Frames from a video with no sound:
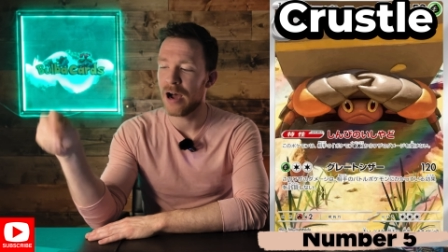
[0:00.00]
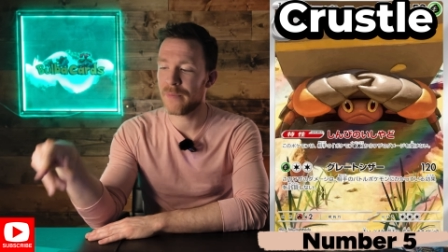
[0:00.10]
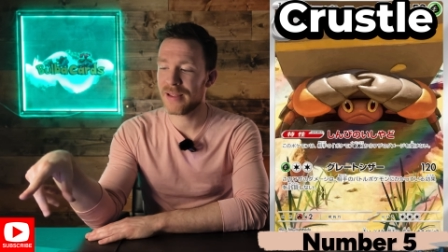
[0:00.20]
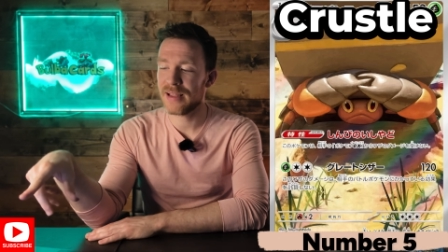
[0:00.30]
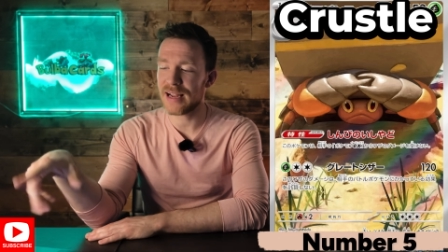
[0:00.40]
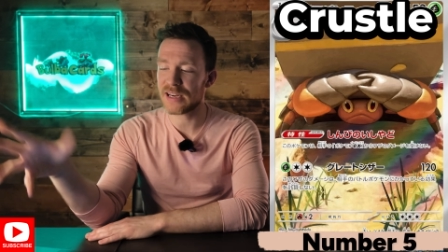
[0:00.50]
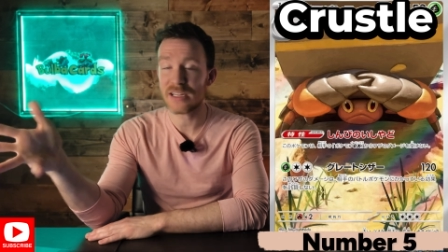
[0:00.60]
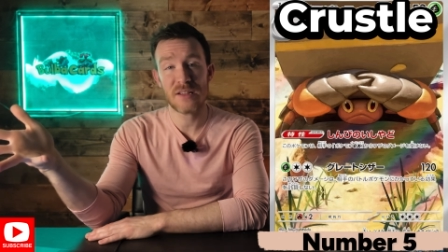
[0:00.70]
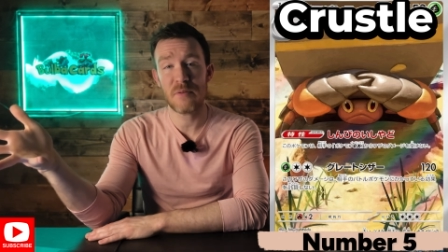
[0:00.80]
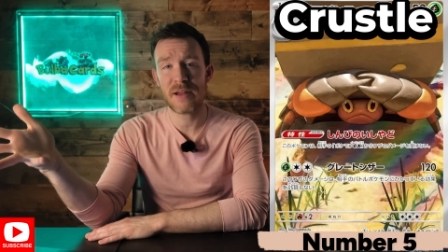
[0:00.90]
He's actually
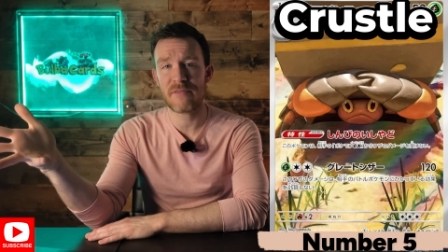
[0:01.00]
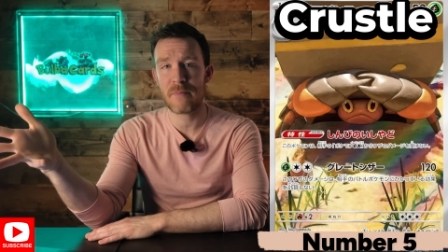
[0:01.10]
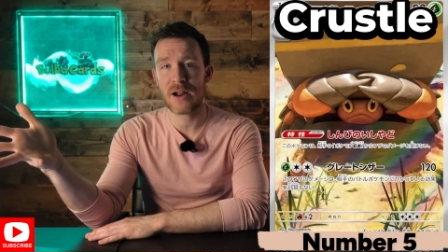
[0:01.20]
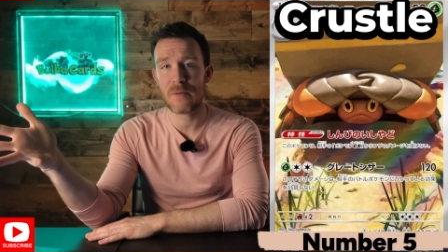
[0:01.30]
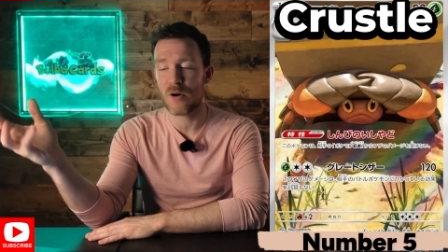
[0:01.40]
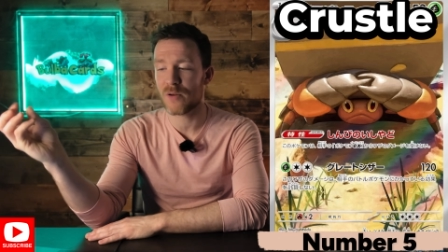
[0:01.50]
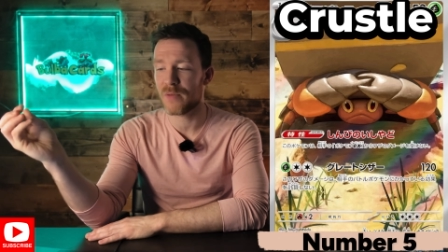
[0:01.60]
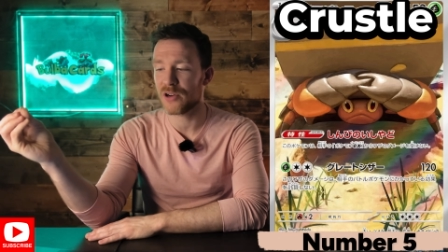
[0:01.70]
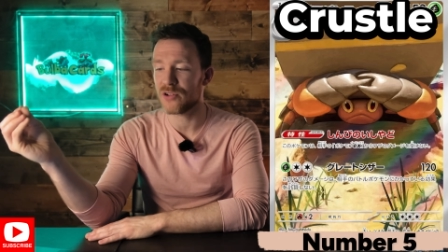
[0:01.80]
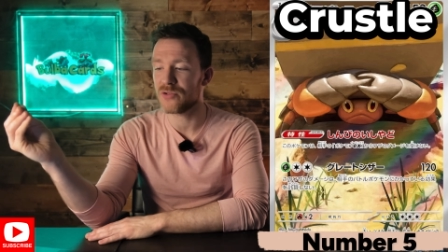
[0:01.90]
a little bit of a better
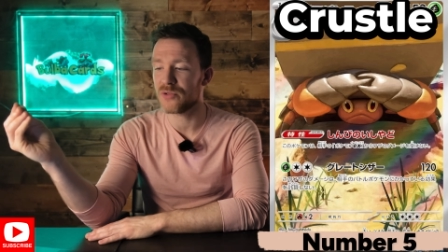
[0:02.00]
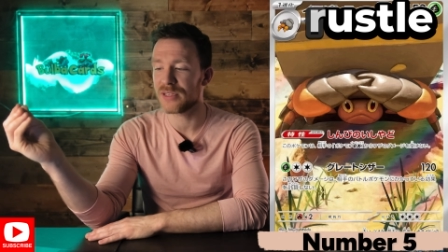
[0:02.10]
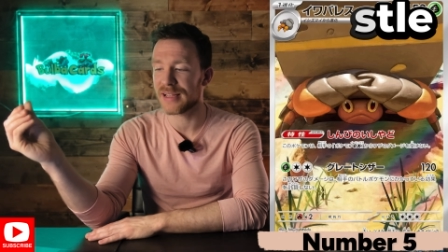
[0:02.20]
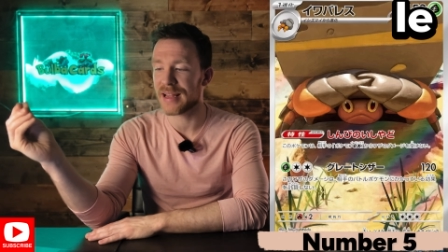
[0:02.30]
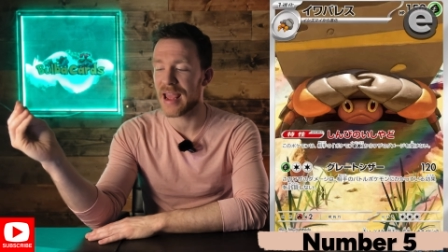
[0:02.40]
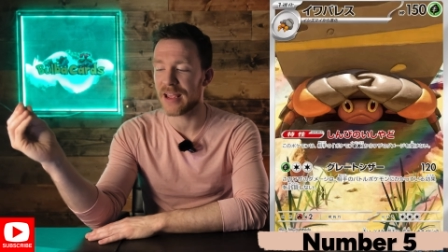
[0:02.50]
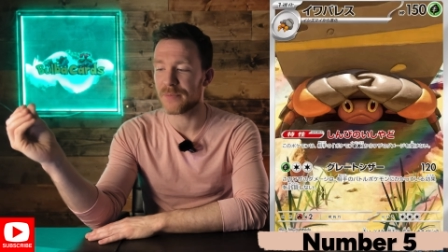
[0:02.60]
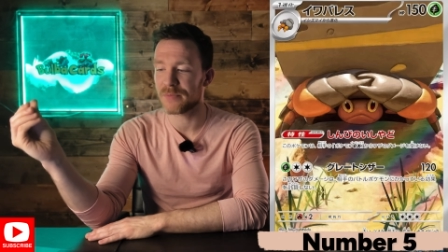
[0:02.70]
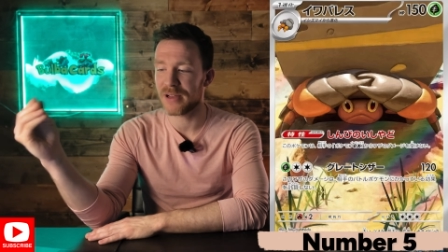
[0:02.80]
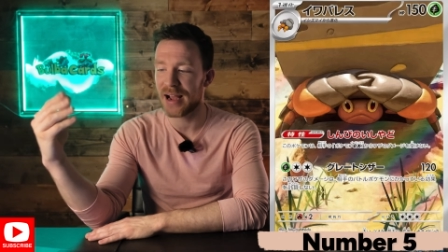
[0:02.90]
Pokemon to use in the
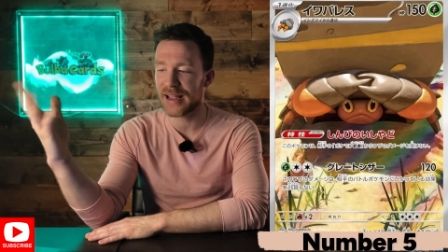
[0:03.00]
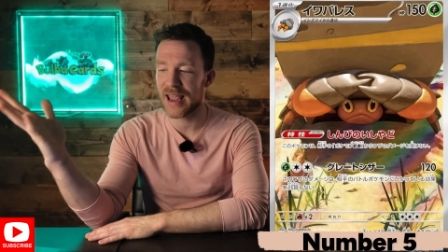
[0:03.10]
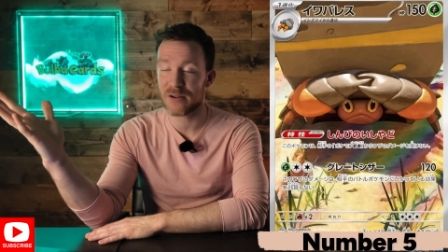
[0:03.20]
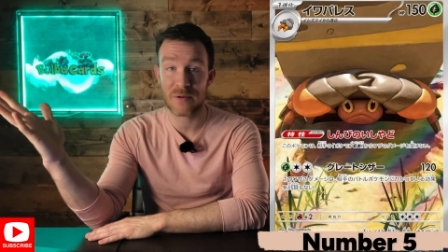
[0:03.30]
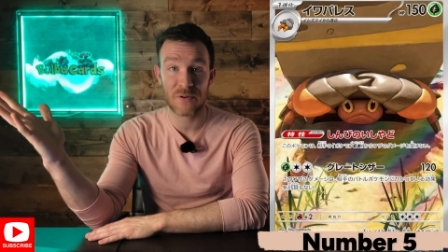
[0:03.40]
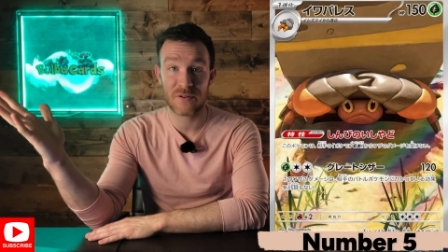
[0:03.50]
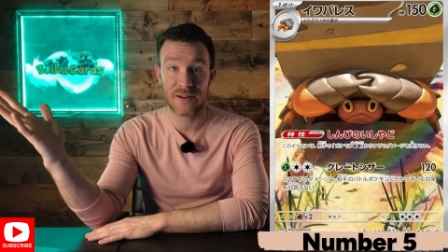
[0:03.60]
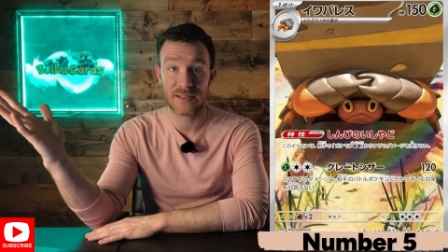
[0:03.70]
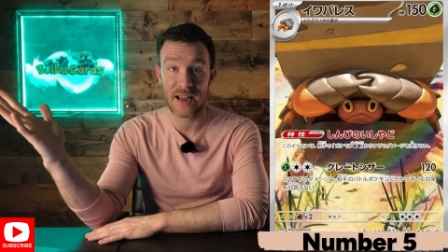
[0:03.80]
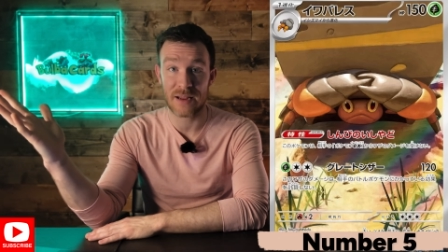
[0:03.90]
games, but I can't remember
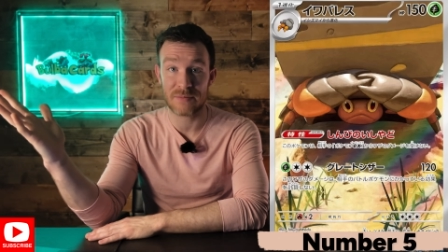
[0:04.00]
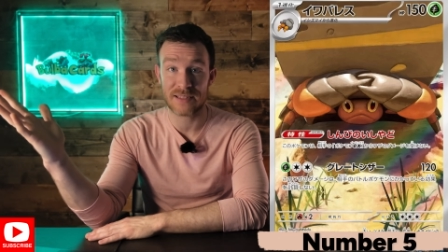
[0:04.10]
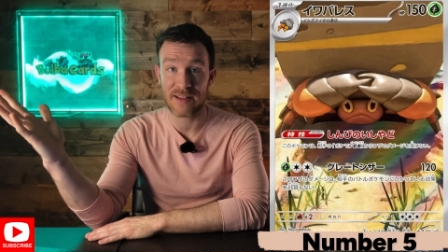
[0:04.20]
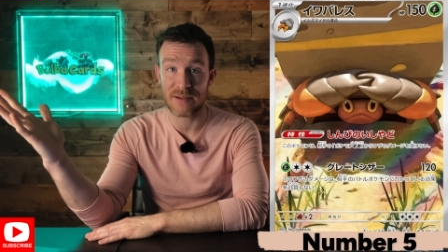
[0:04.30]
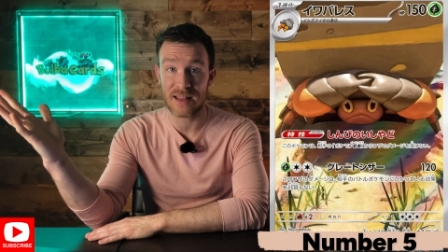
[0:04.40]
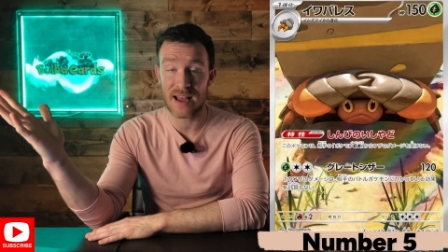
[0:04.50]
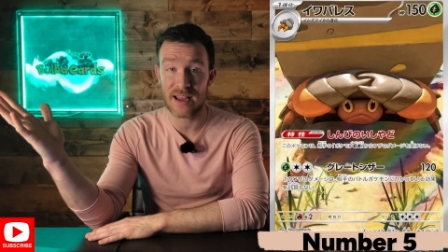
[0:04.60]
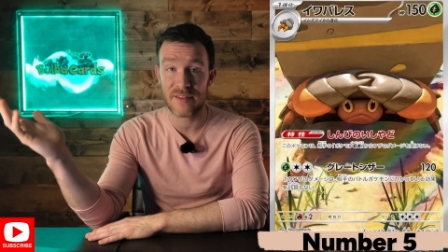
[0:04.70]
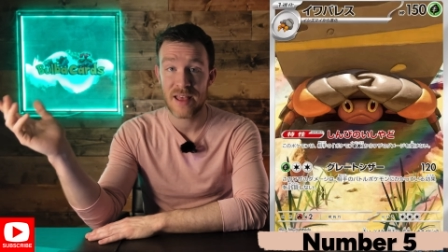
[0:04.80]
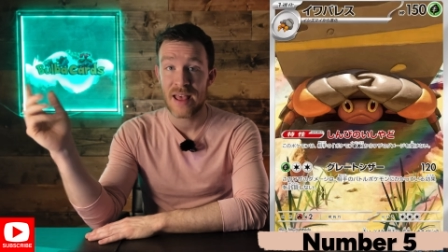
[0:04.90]
his name to save my
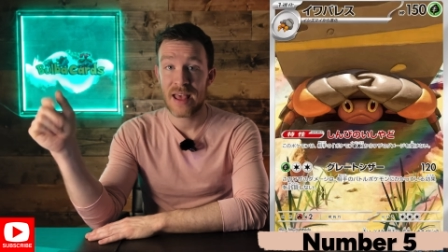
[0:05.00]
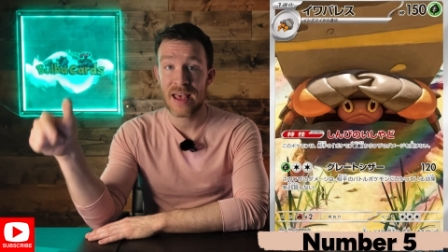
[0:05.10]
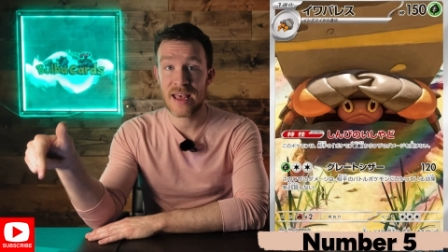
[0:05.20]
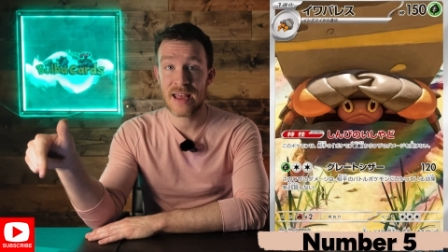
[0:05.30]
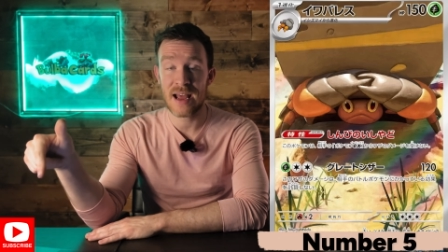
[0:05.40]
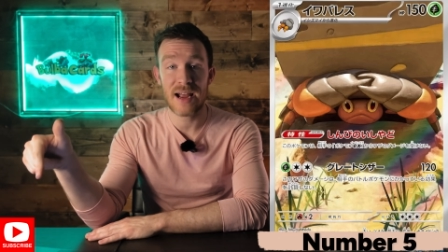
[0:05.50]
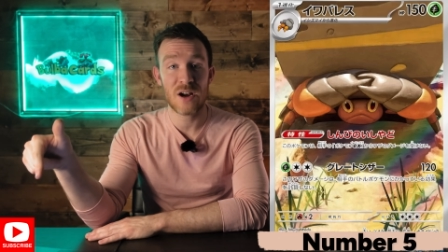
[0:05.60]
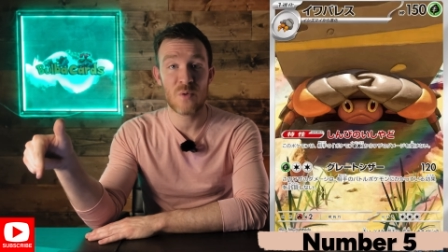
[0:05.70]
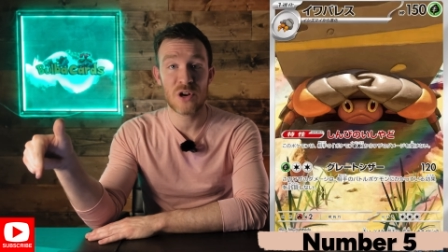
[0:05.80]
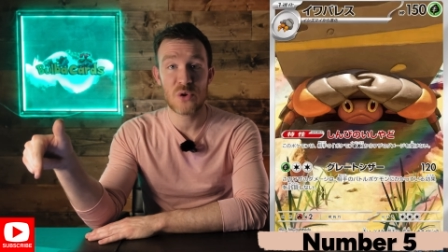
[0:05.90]
life, and I
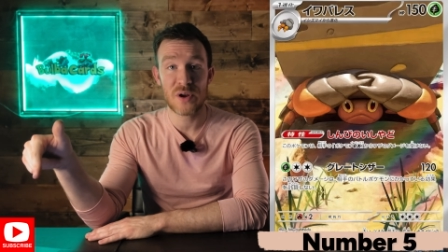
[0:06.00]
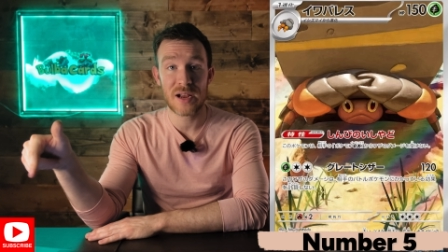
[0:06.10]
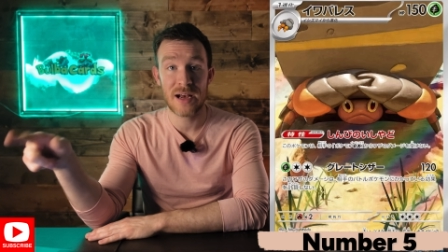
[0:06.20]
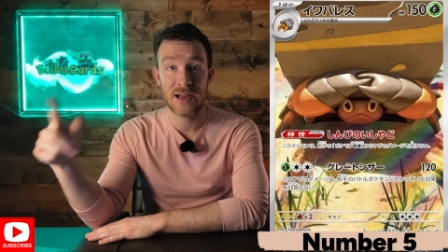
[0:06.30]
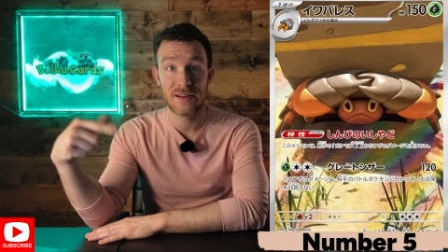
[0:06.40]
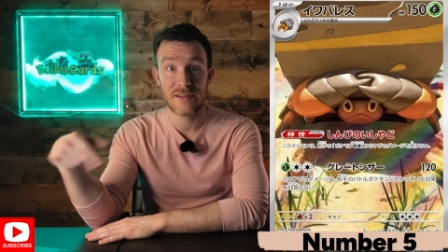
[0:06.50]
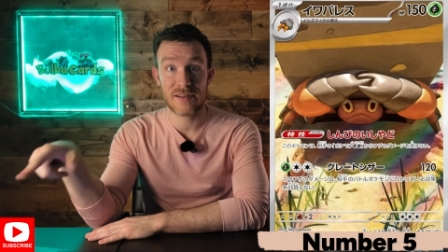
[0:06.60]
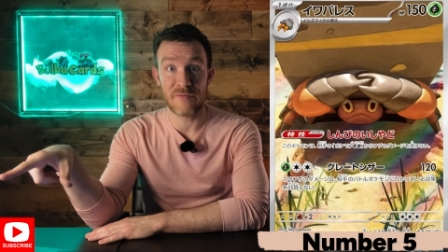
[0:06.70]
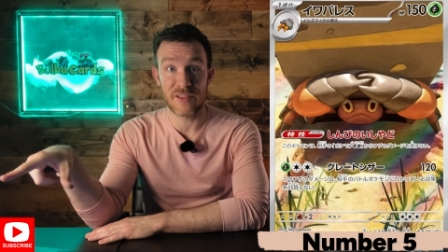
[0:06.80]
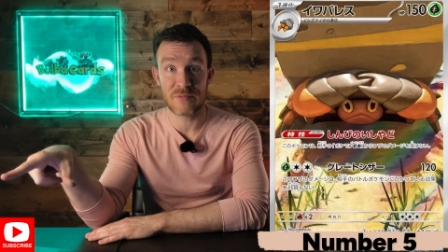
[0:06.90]
don't want to do a cut to
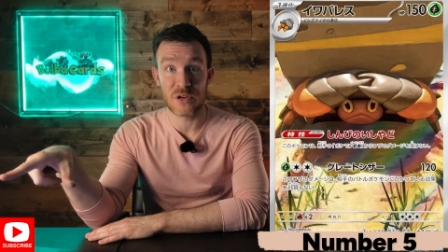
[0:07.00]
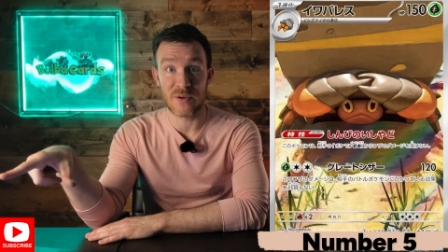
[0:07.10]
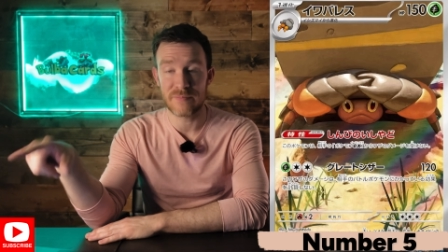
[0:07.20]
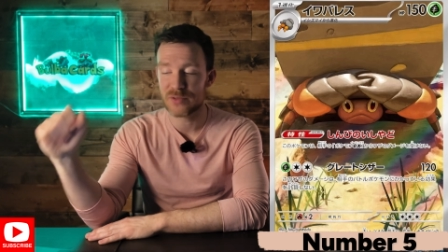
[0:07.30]
flip to it.